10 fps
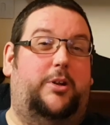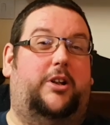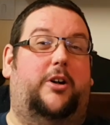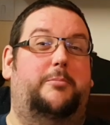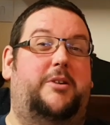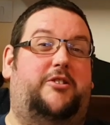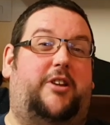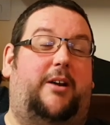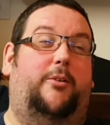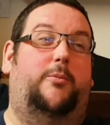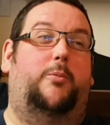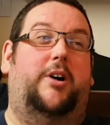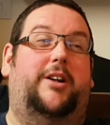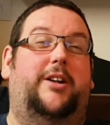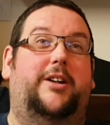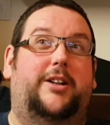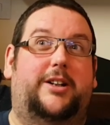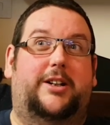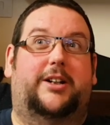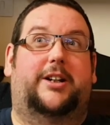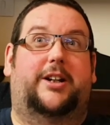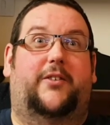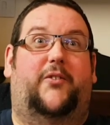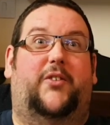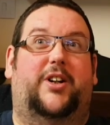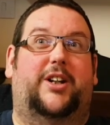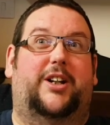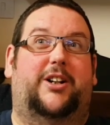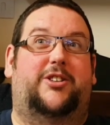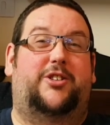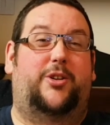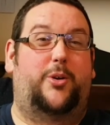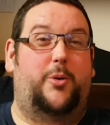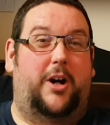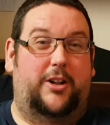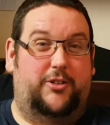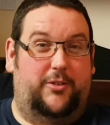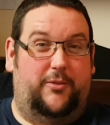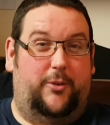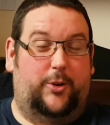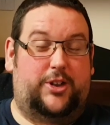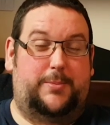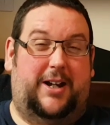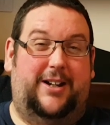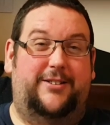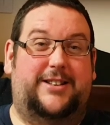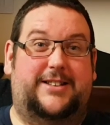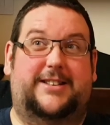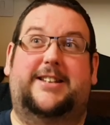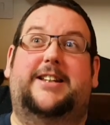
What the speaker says: week I missed out on one for £240.